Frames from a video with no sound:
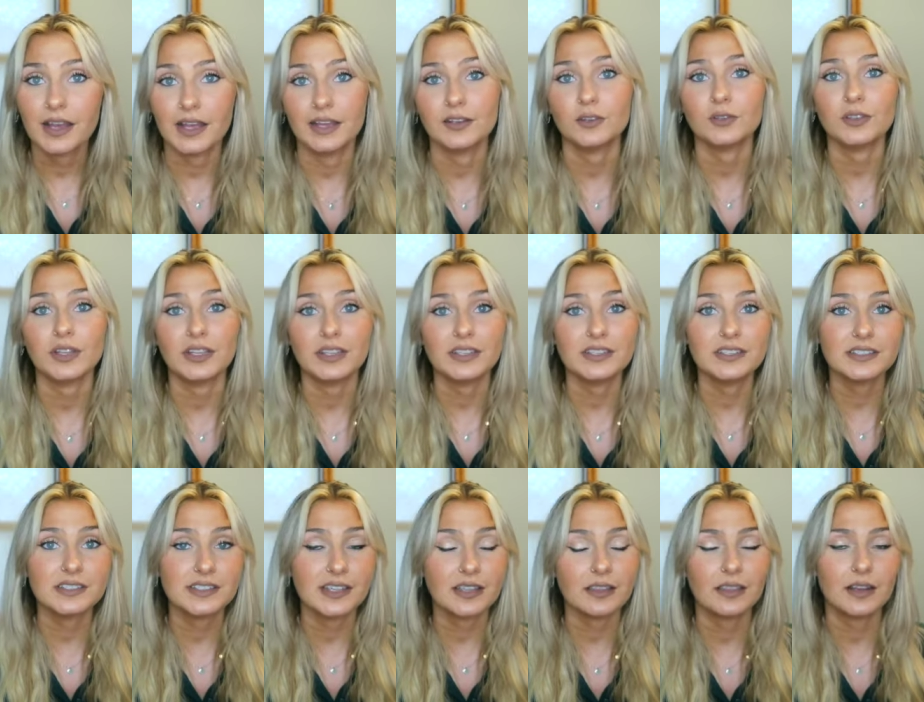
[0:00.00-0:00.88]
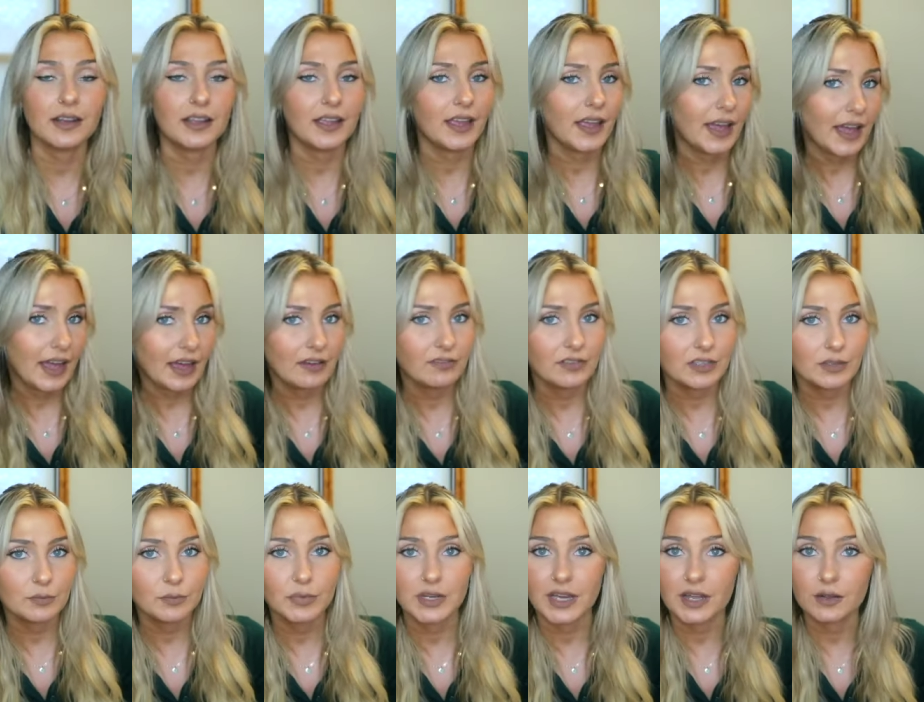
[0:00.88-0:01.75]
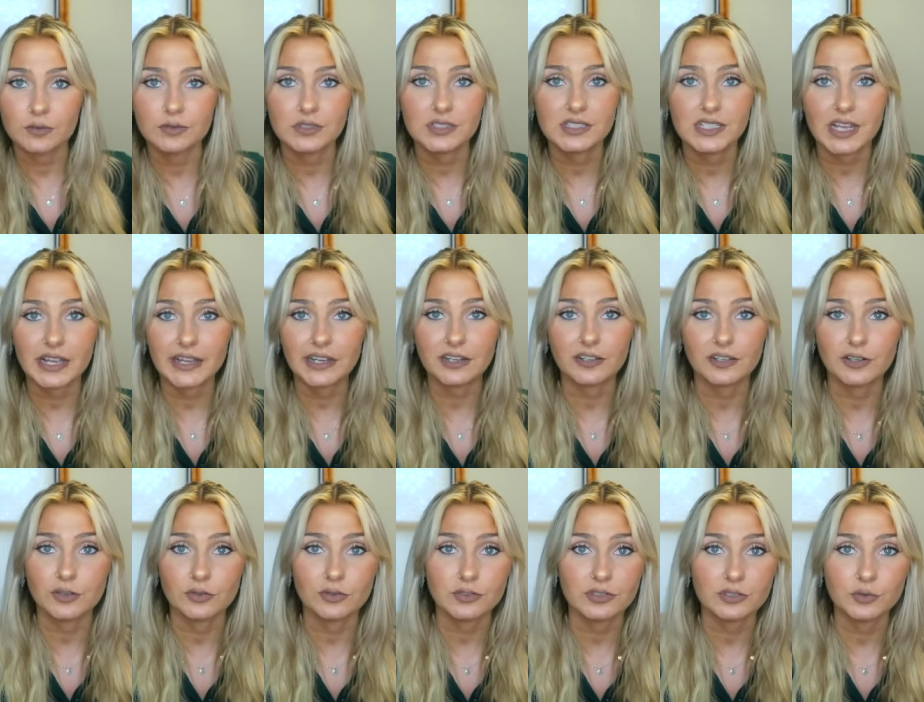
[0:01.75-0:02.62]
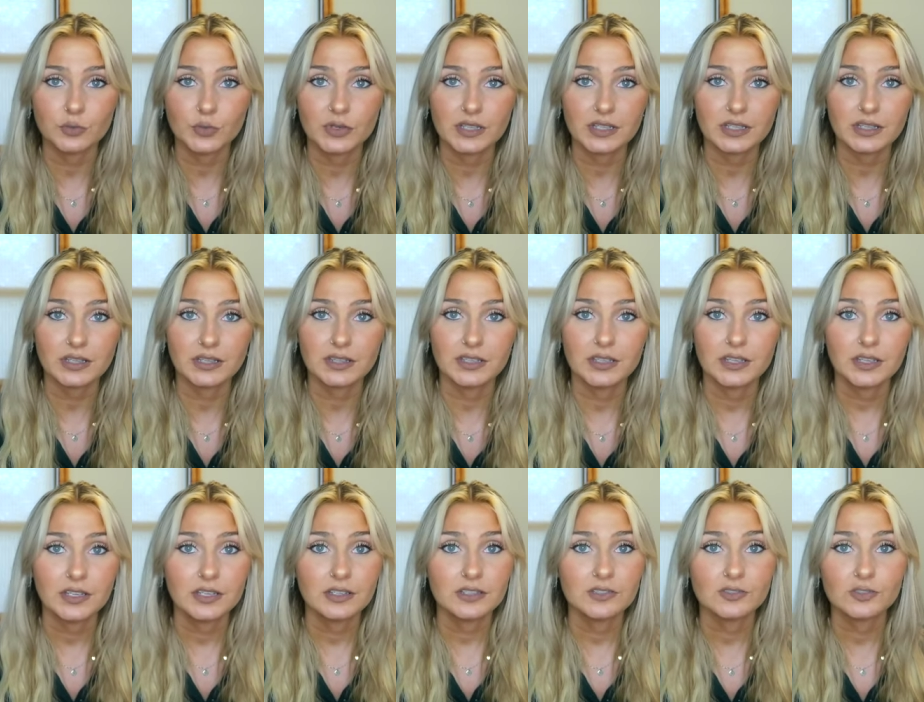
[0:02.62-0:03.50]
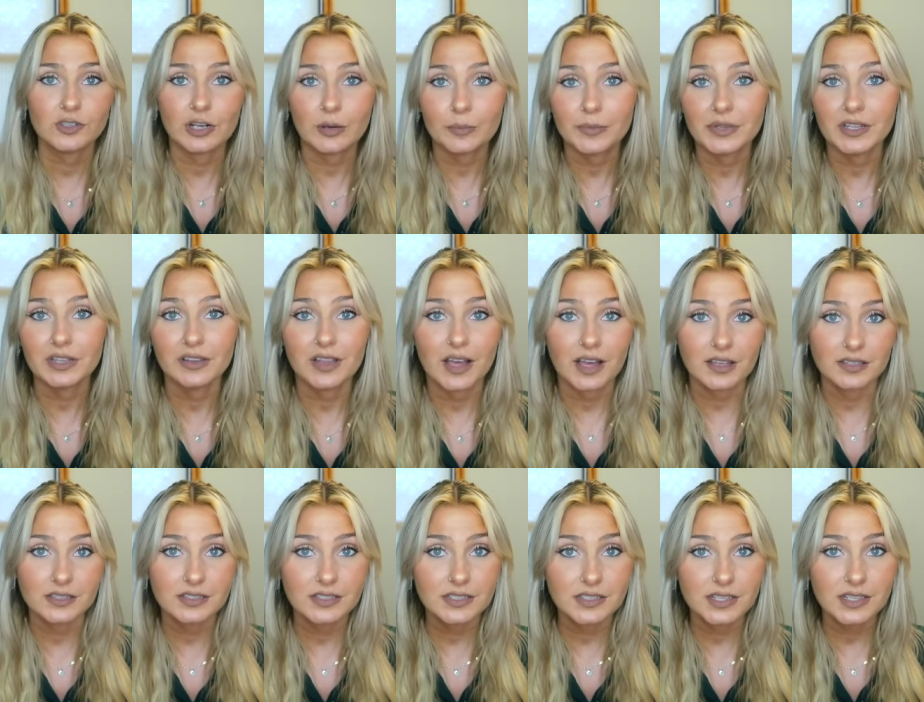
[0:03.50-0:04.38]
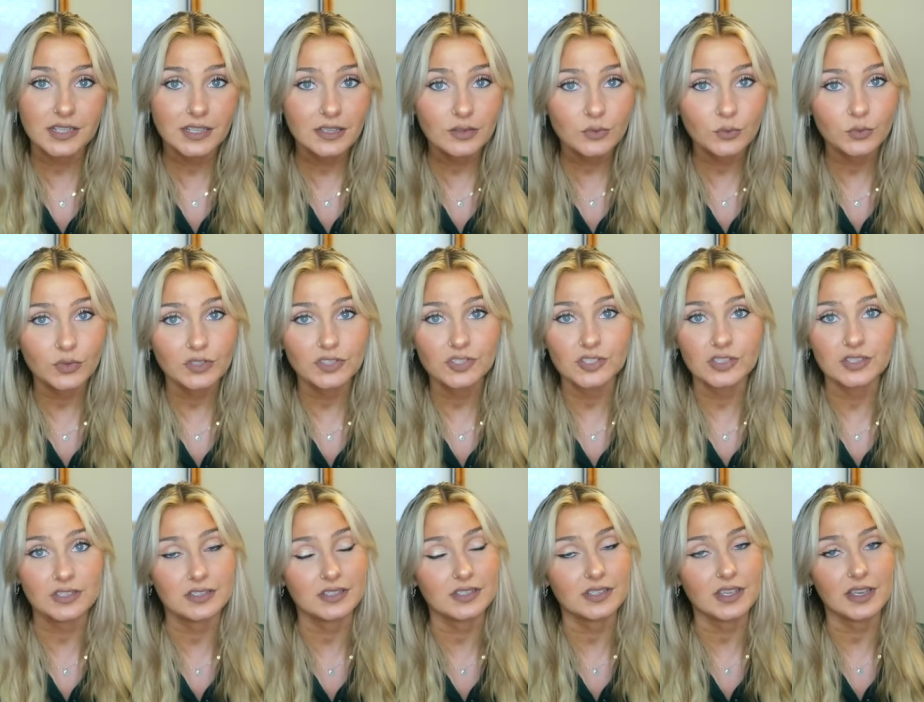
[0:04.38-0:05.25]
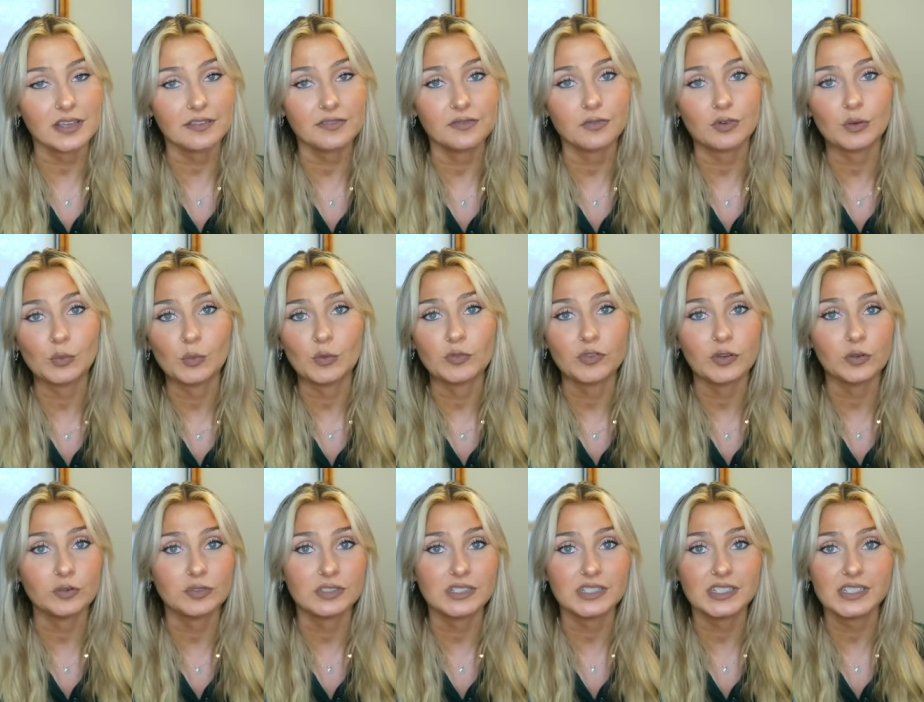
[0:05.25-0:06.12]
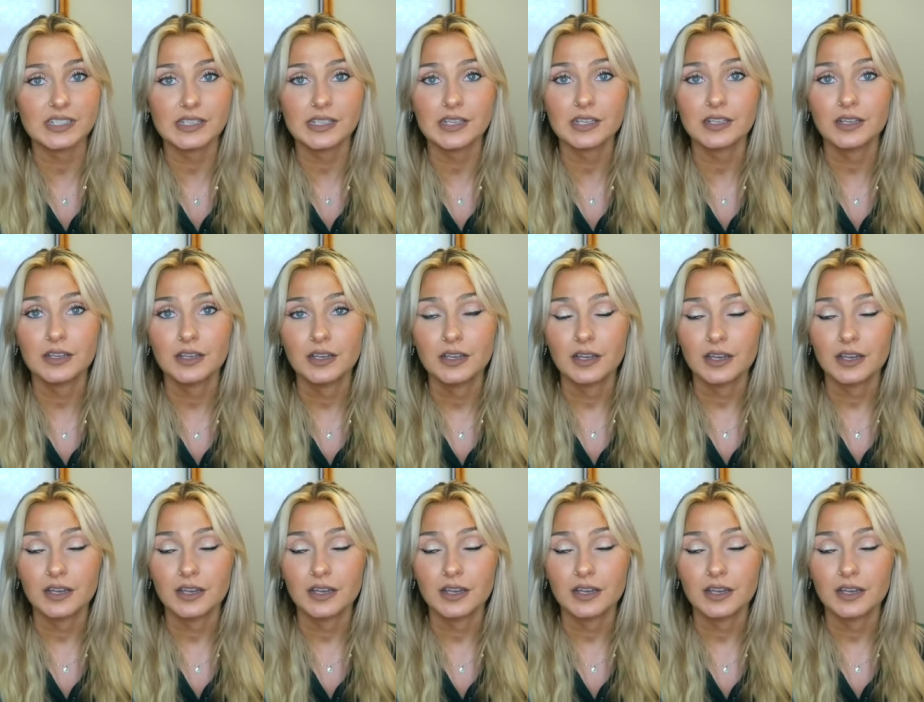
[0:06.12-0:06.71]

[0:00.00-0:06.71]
I don't like to say that I have it, but I was diagnosed with scrupulosity, which is a form of OCD,